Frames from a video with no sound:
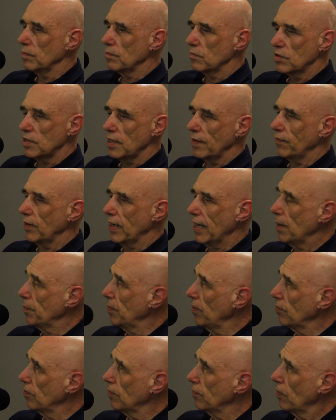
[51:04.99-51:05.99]
7
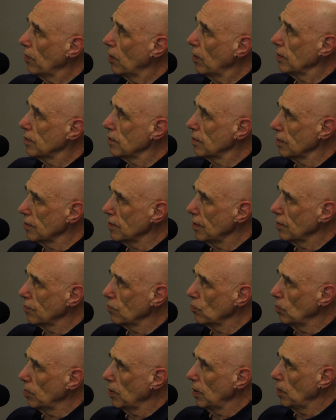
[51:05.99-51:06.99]
Habits of Highly
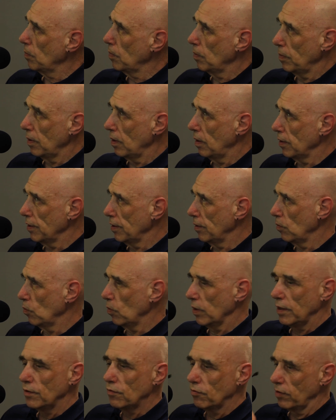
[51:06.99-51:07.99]
Successful, blah blah blah.
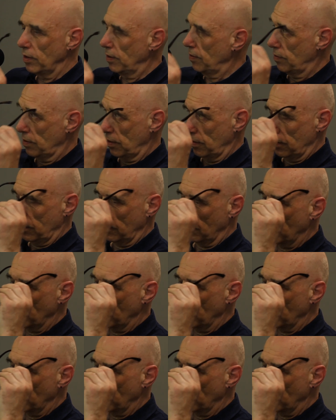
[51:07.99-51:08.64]
He's written tons of